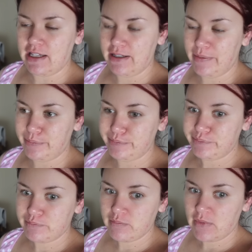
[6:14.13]

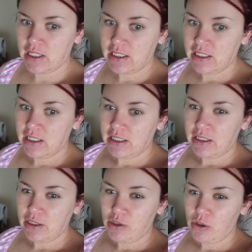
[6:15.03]

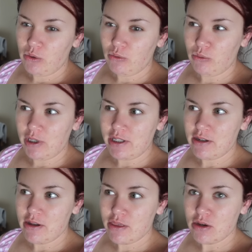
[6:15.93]

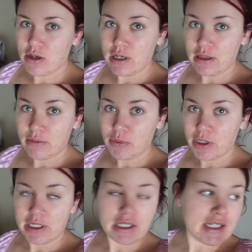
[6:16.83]
1:30 in the
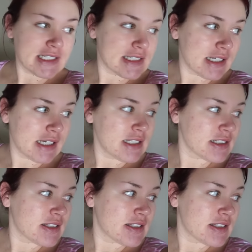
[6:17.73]
morning last night.